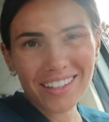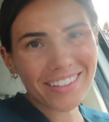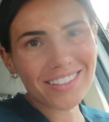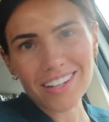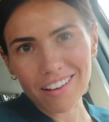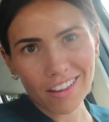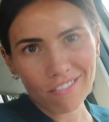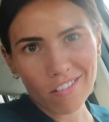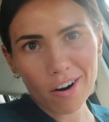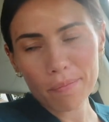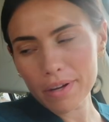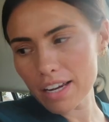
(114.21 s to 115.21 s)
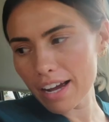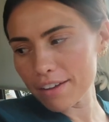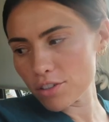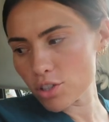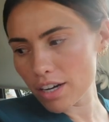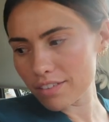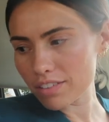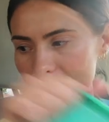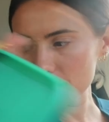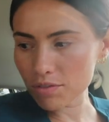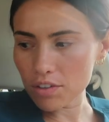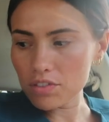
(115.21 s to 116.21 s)
it's not that far, but I have to drive
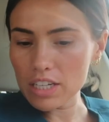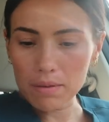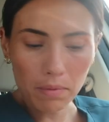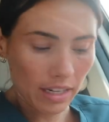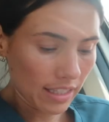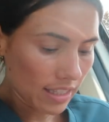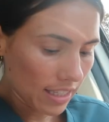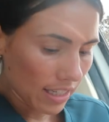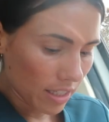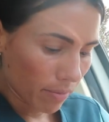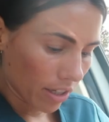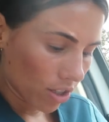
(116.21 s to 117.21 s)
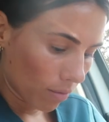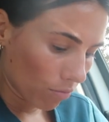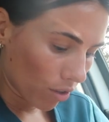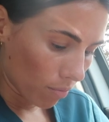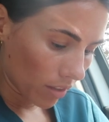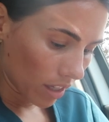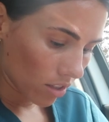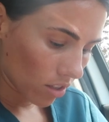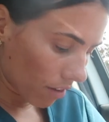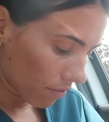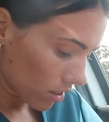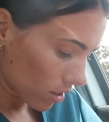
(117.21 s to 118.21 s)
like 15 minutes to get to my gym from this
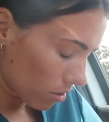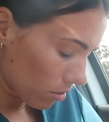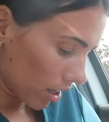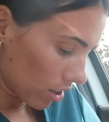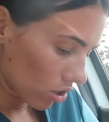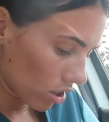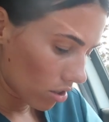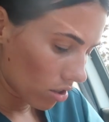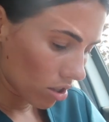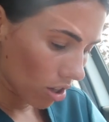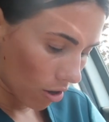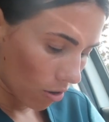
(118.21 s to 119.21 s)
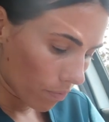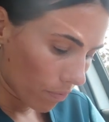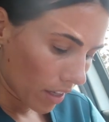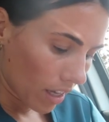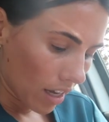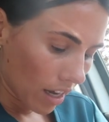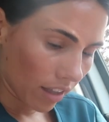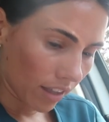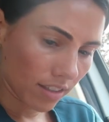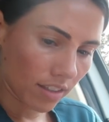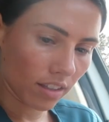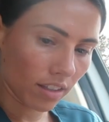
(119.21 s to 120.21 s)
office location. So I
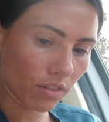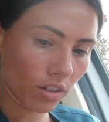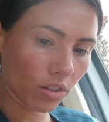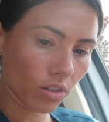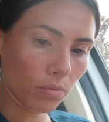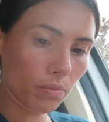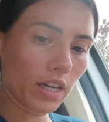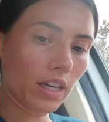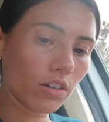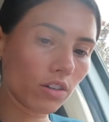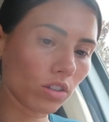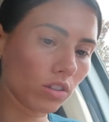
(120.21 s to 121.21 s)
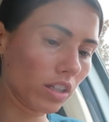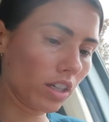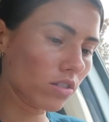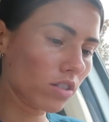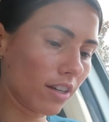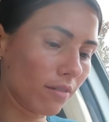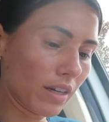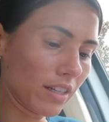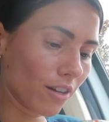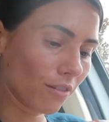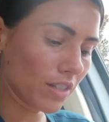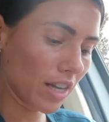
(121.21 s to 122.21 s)
like to leave a little bit earlier to get
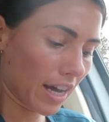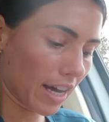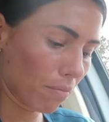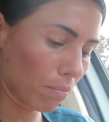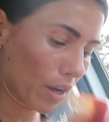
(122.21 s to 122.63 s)
myself time,